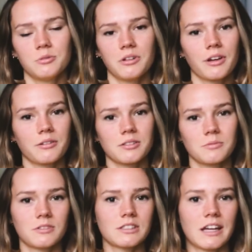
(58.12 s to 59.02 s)
doing
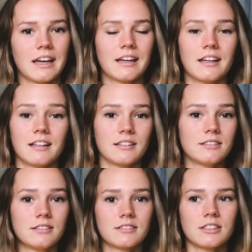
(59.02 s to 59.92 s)
Erasmus,
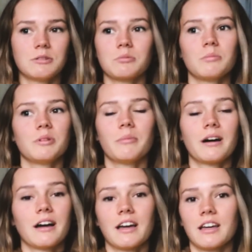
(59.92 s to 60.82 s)
and this will be
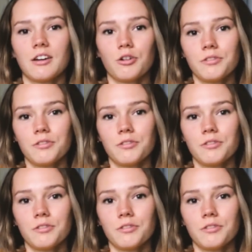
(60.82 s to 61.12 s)
my